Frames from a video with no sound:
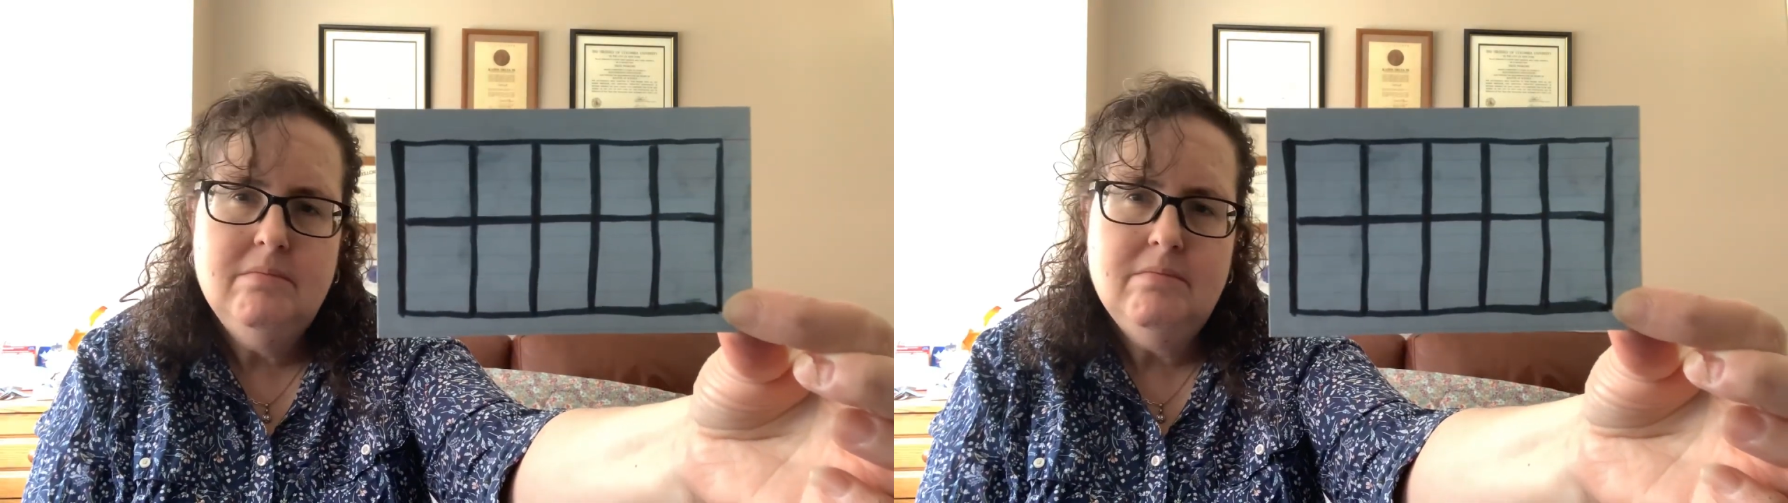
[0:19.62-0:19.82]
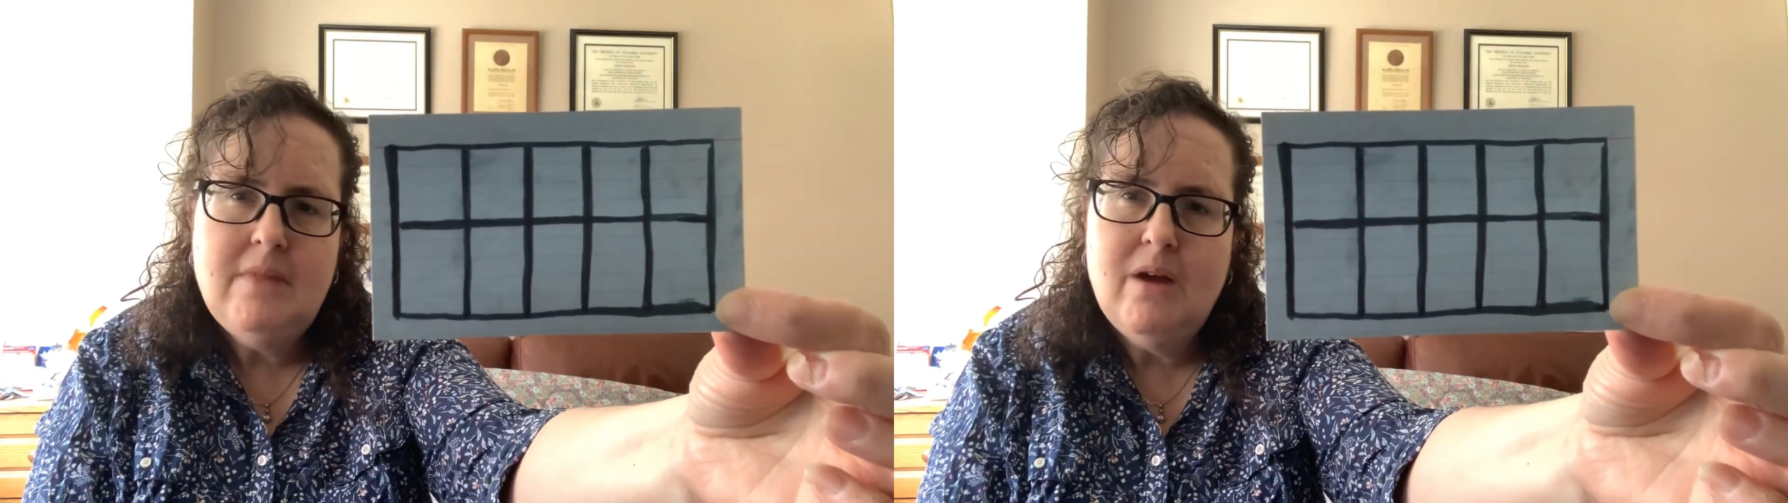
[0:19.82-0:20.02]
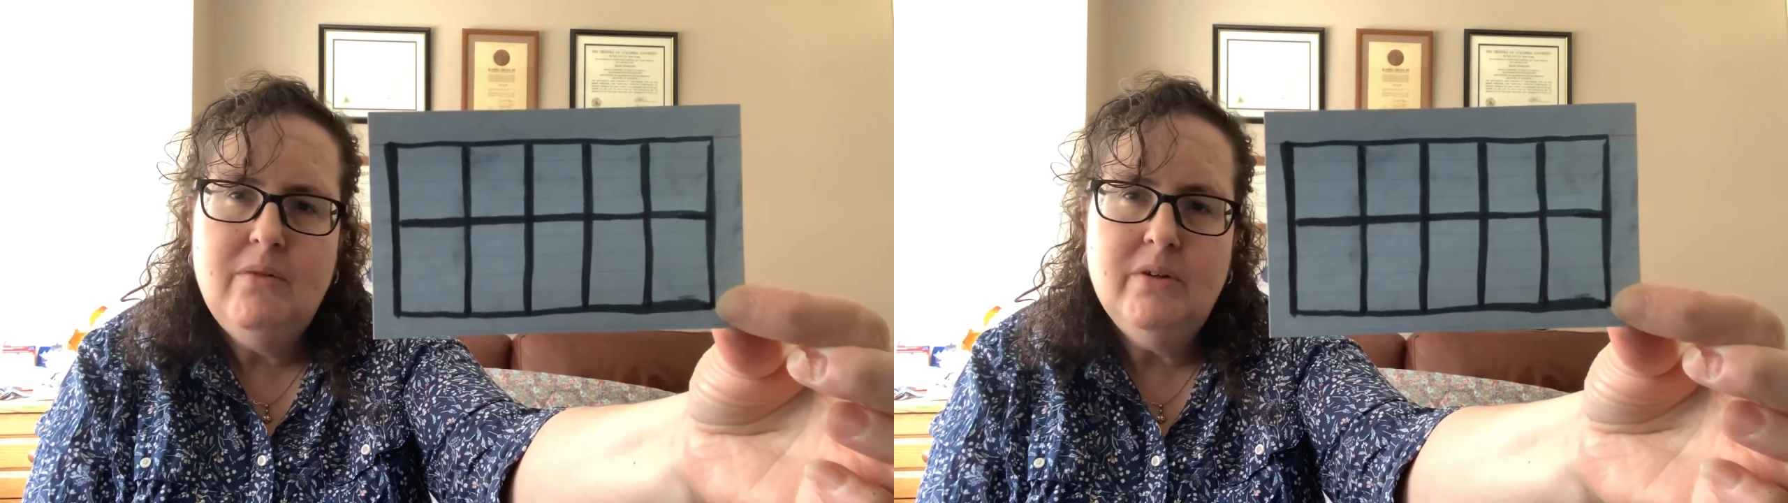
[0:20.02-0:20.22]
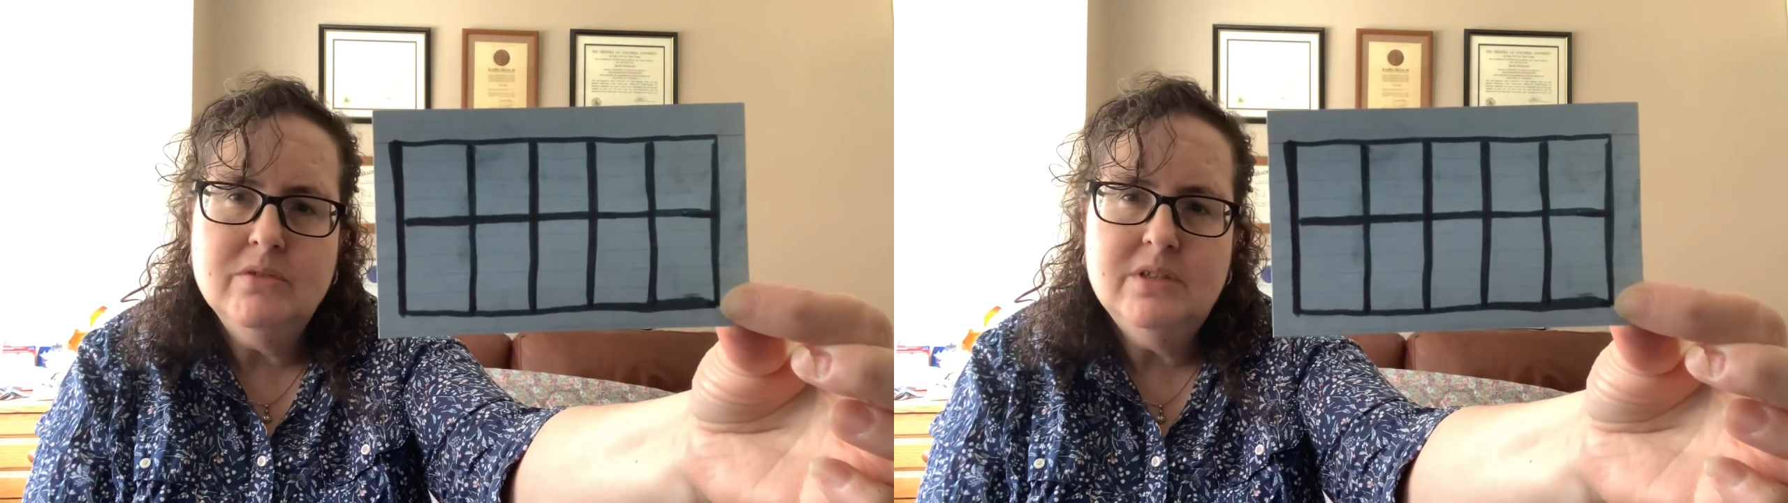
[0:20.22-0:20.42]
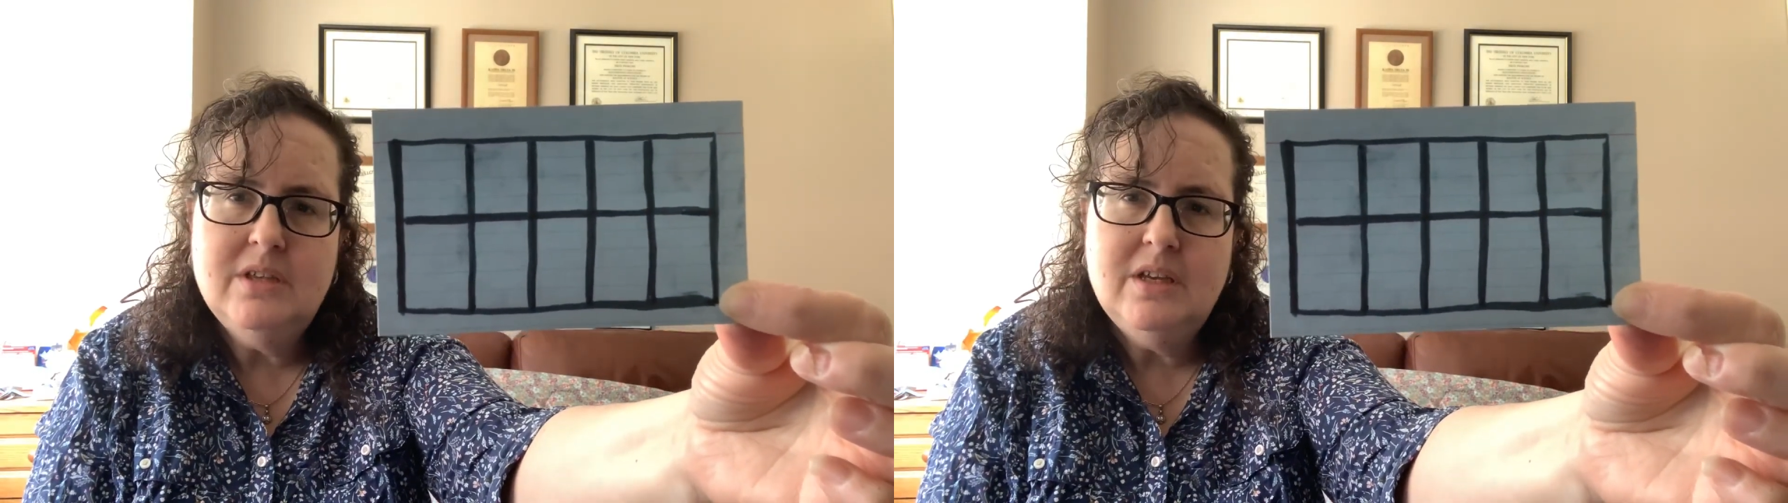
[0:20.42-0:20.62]
Now we don't
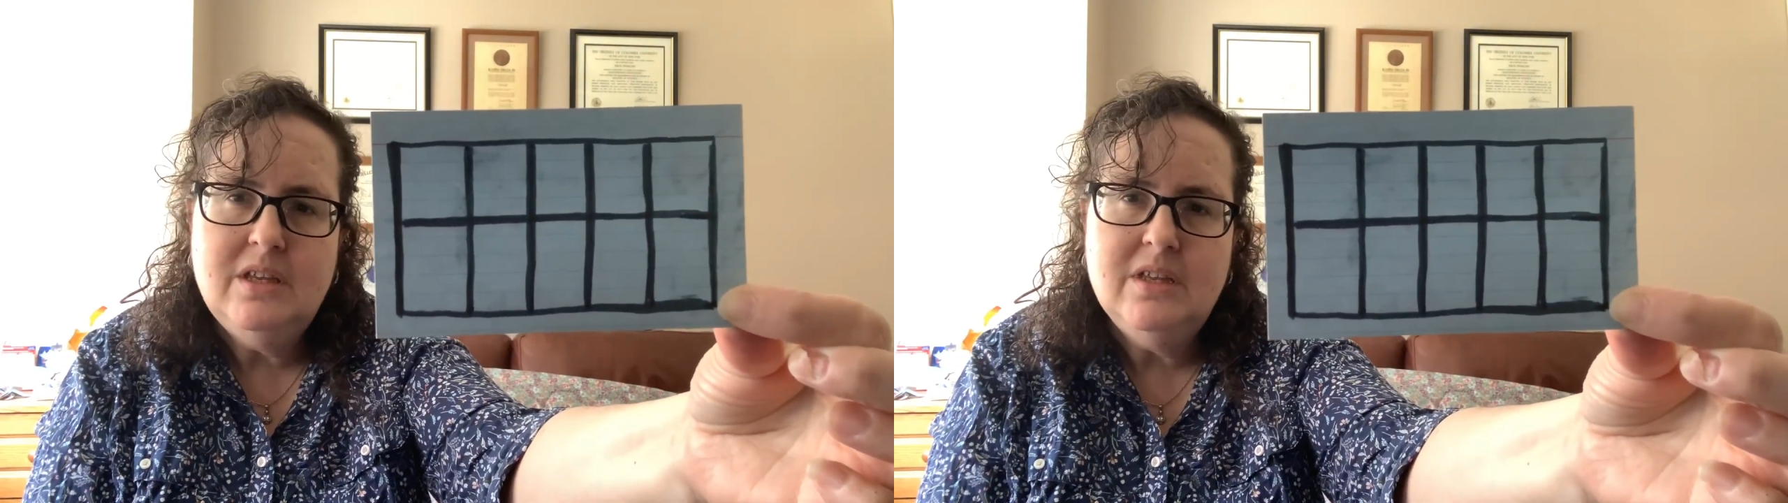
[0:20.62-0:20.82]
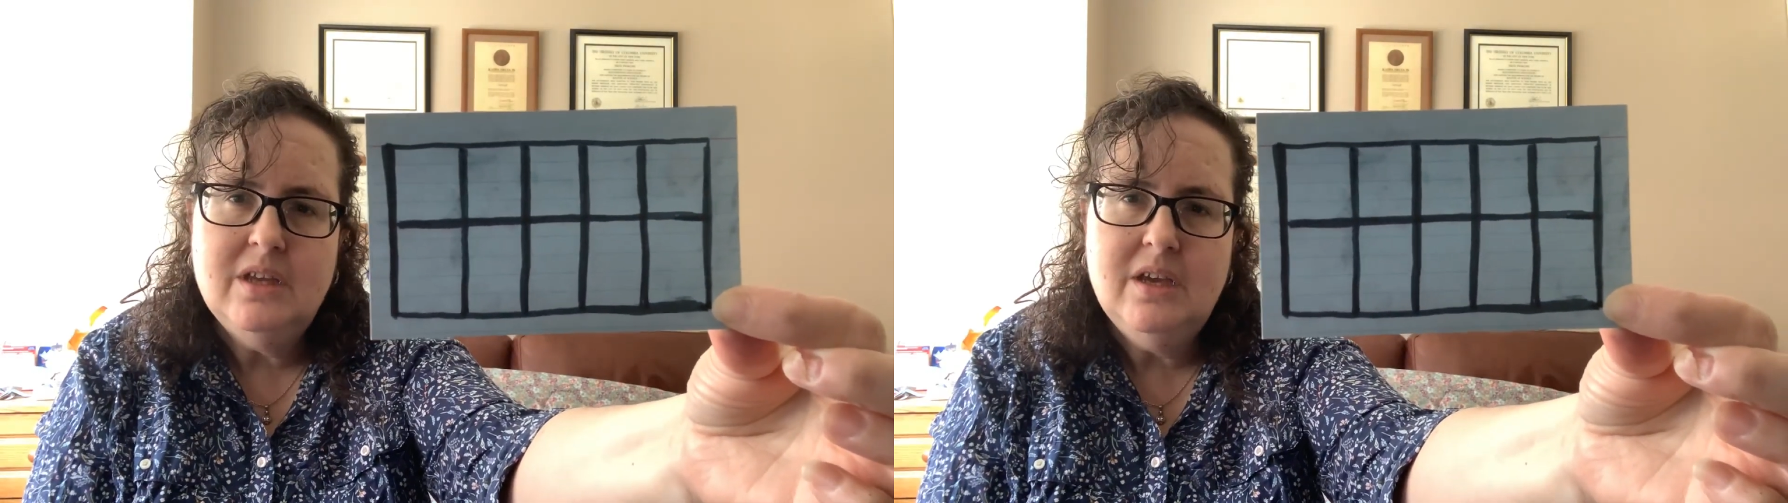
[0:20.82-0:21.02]
see anything